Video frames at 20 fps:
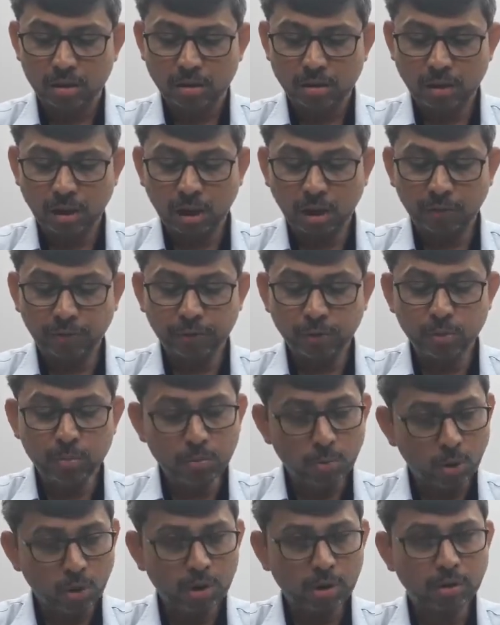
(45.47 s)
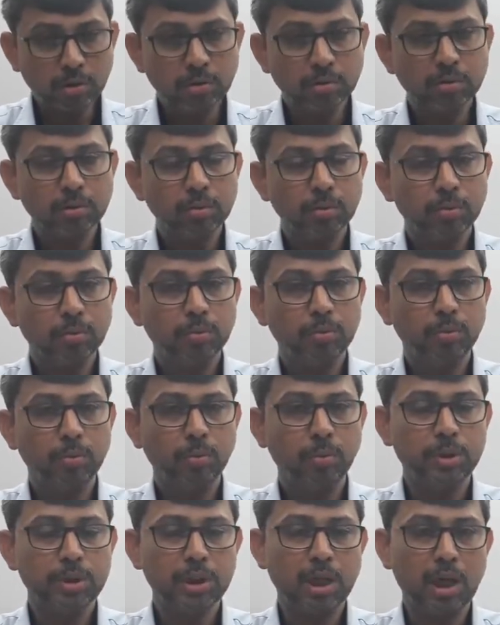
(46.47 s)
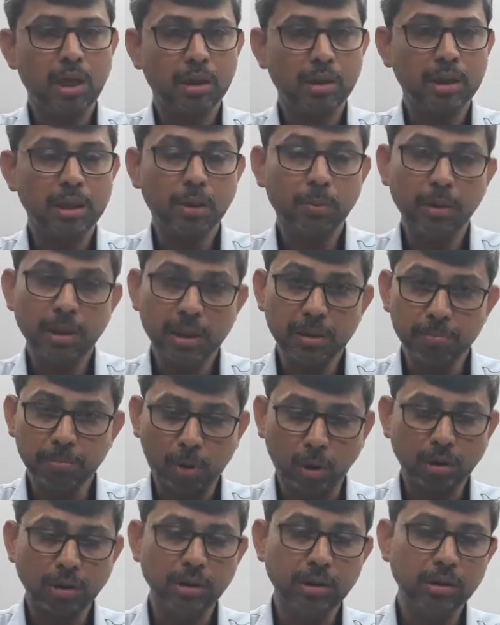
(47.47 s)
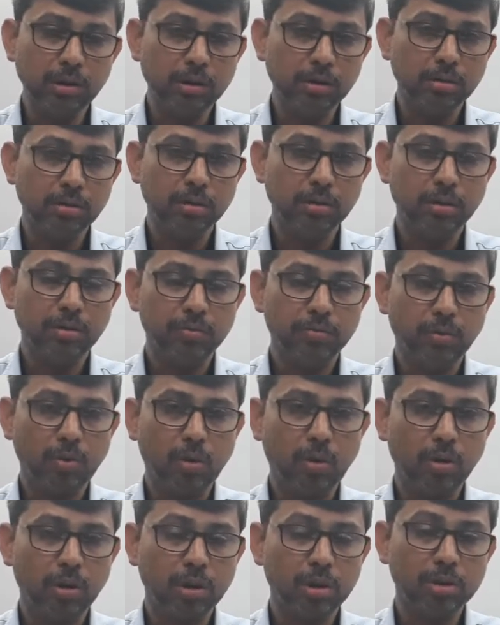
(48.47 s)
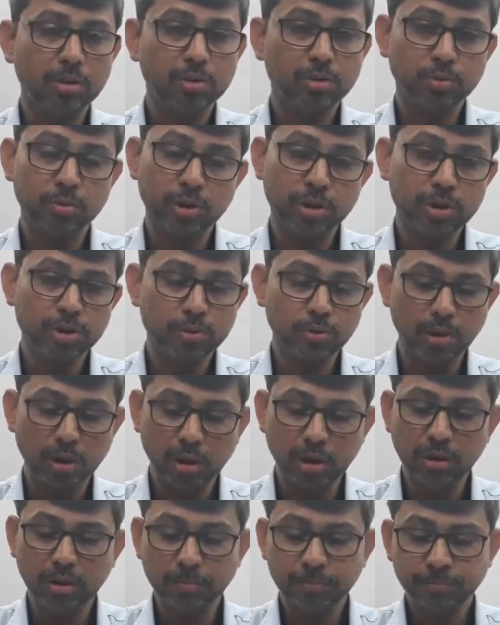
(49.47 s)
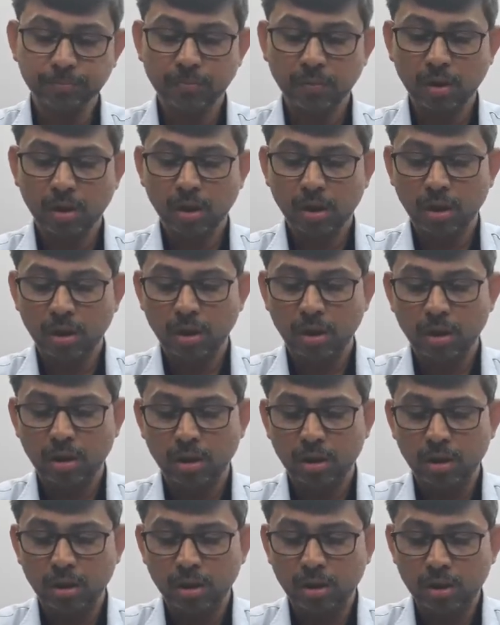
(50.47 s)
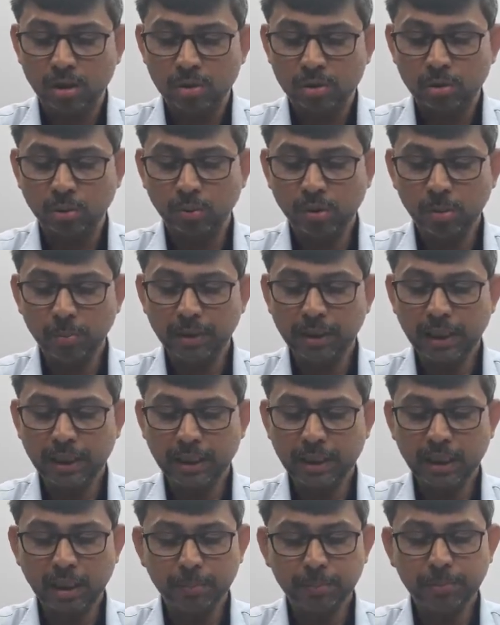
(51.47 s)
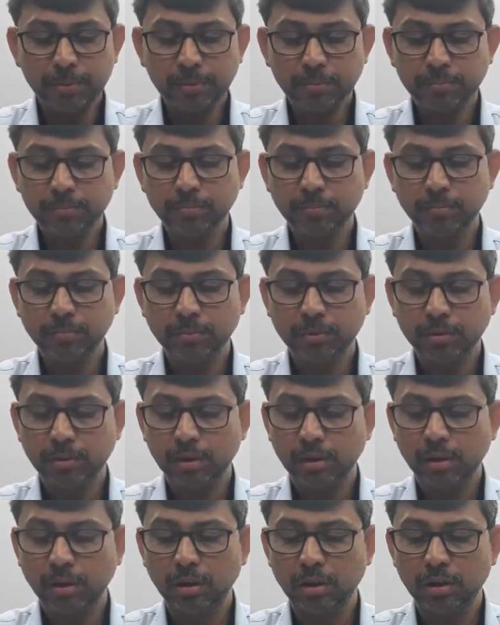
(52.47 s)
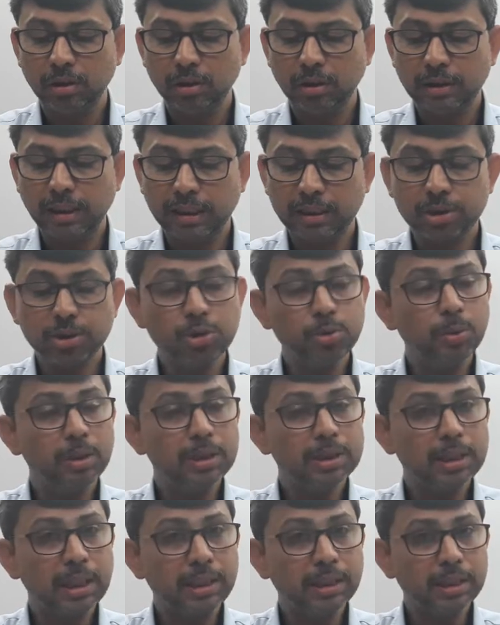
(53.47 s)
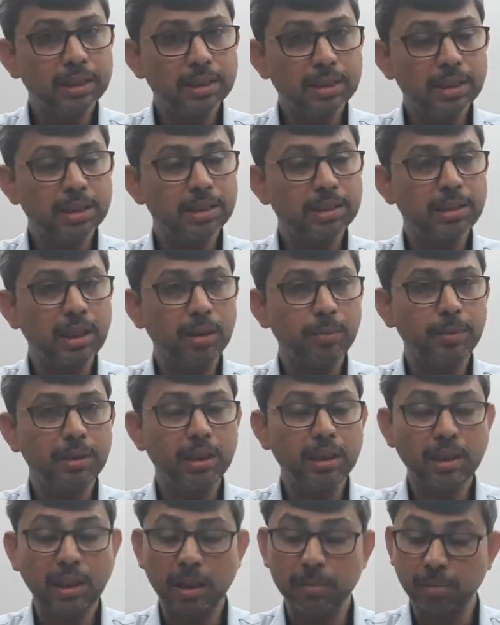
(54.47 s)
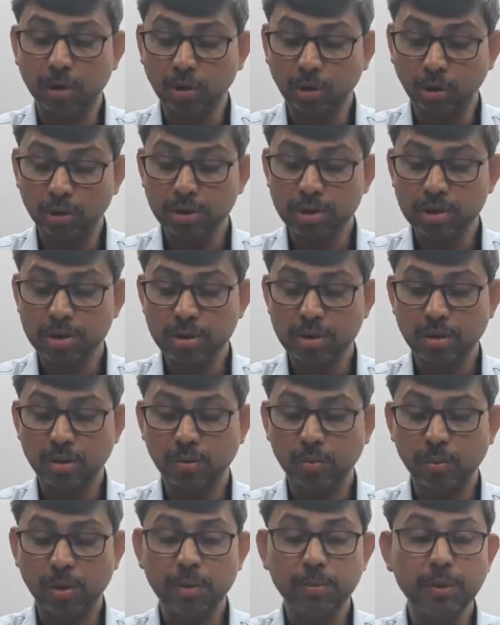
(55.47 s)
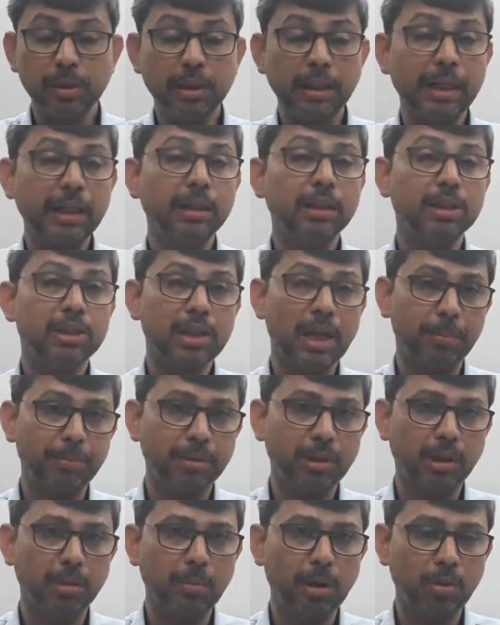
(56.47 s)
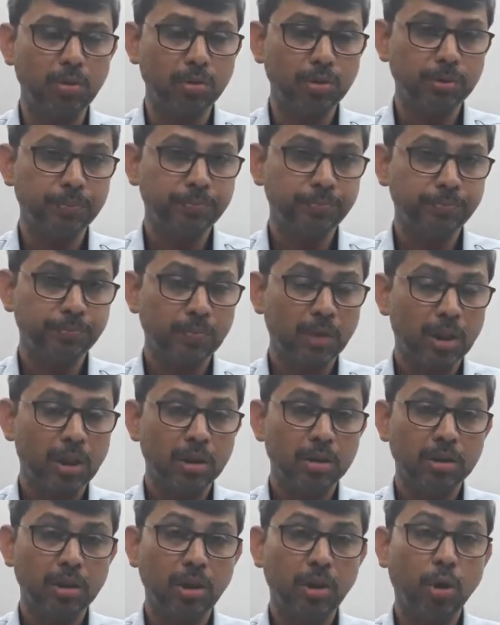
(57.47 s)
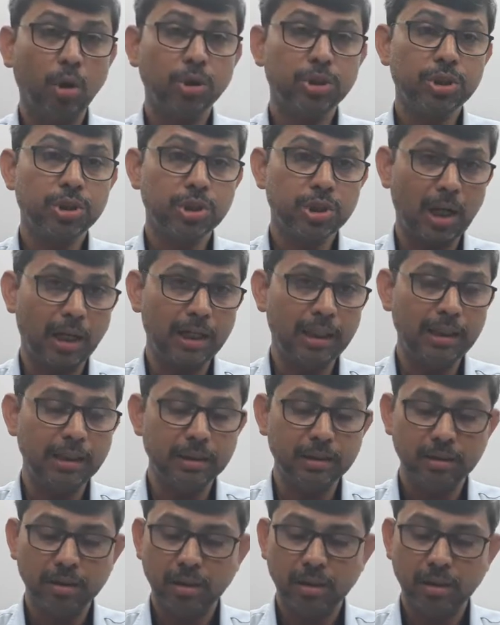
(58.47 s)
There are a few more which are equally important for students to learn. So we will be taking up the textual sentences that we came across when we read the chapter about the lost child